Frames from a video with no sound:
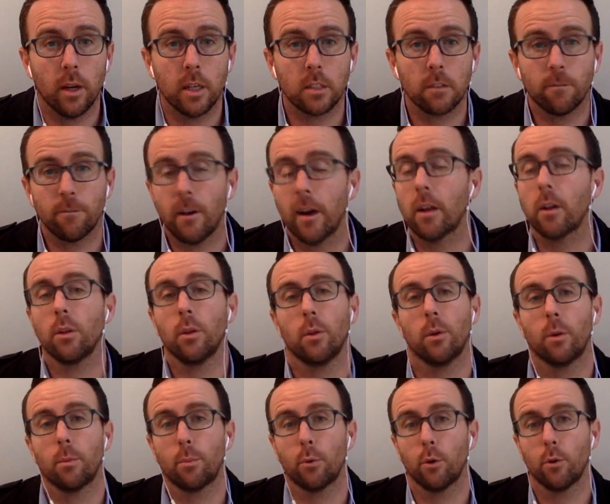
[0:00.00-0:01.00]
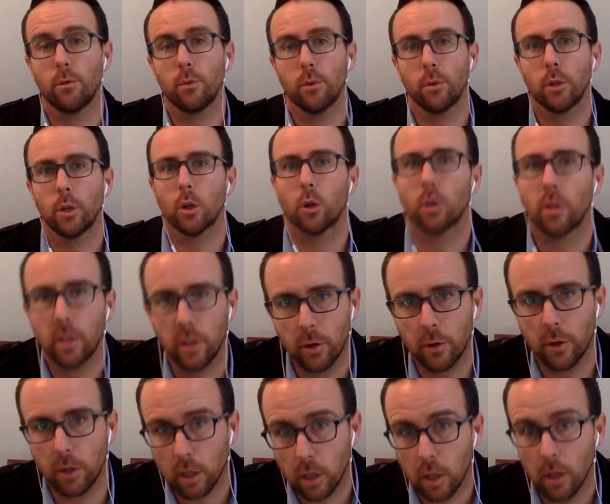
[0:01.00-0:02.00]
has final loan approval. You're clear
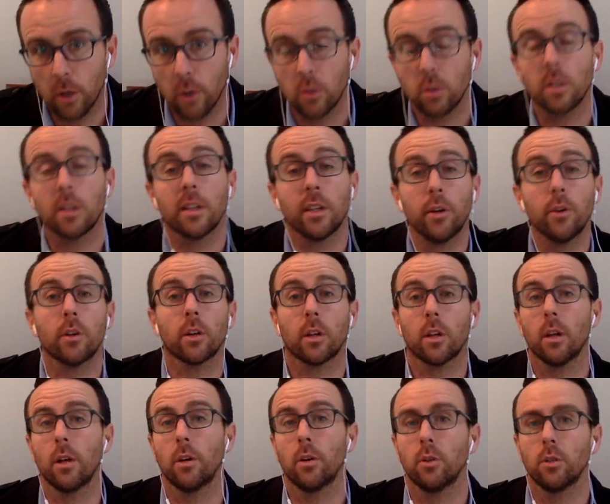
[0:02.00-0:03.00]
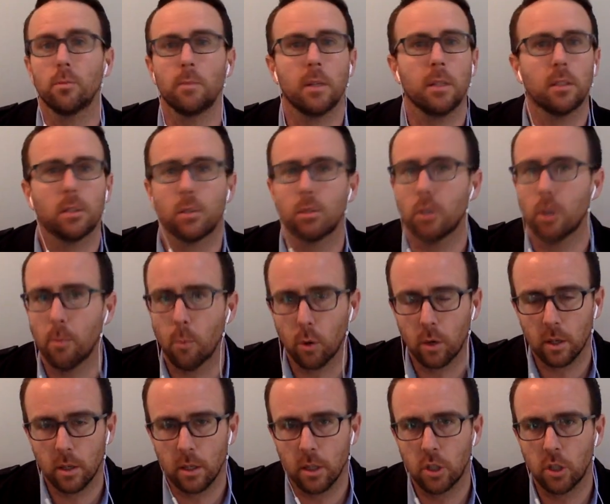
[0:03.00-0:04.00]
to close. Clear to close means there's no more
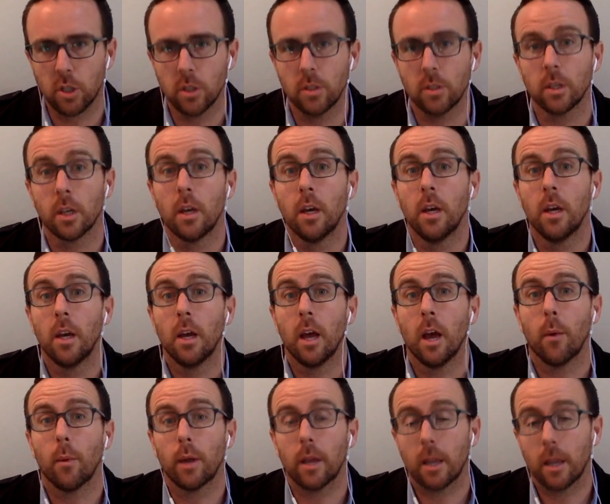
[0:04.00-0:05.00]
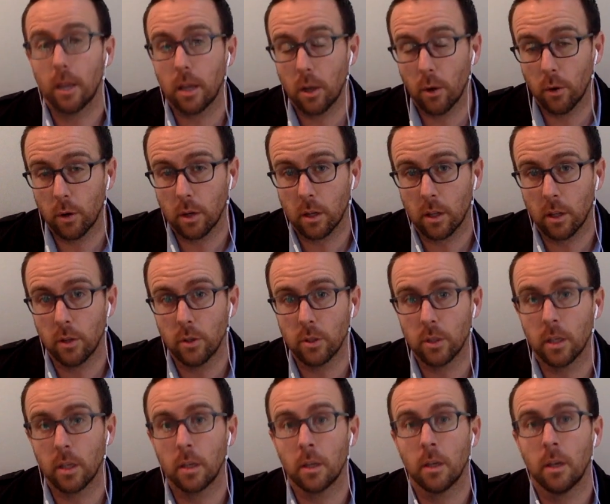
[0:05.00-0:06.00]
conditions and we can get going to
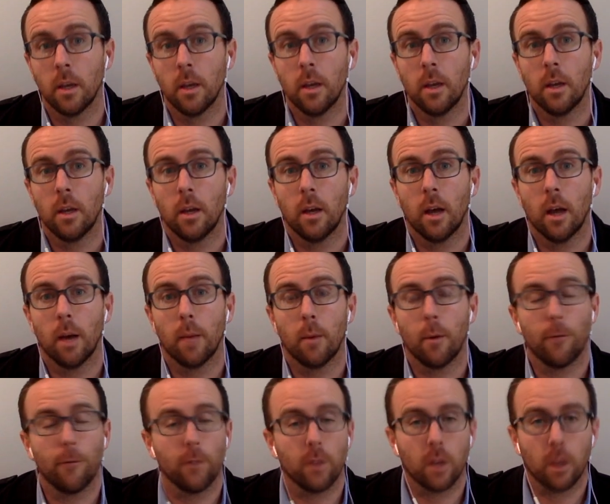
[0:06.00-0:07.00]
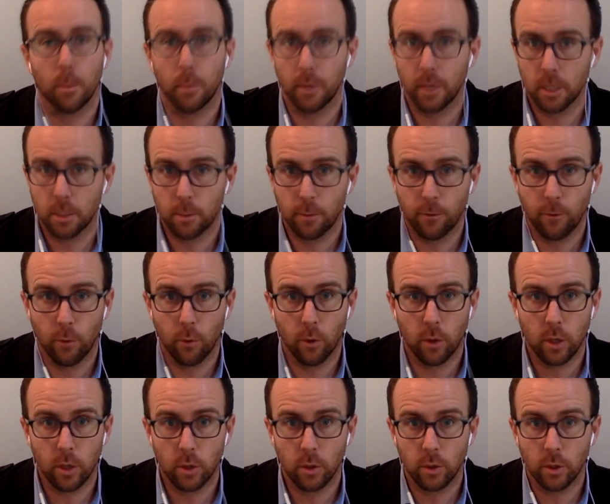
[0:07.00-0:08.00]
closing. Hopefully a couple days before
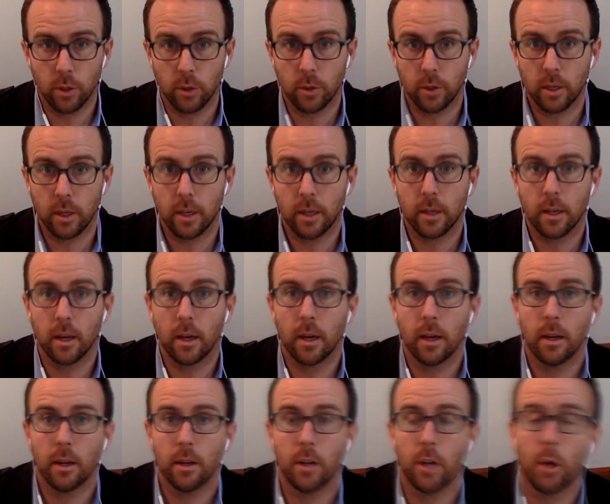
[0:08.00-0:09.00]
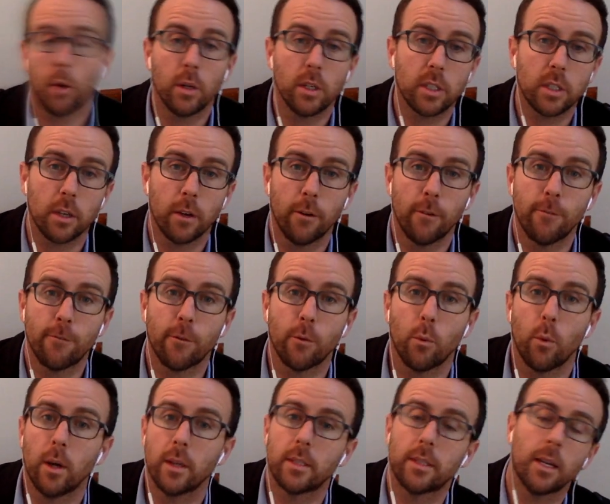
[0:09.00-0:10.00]
you'll get notice of
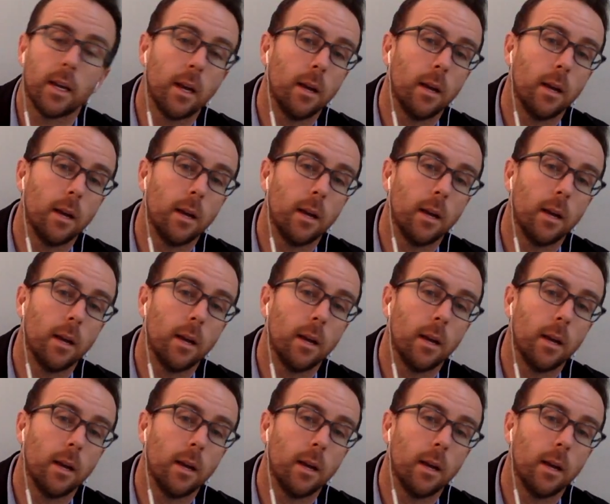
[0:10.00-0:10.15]
what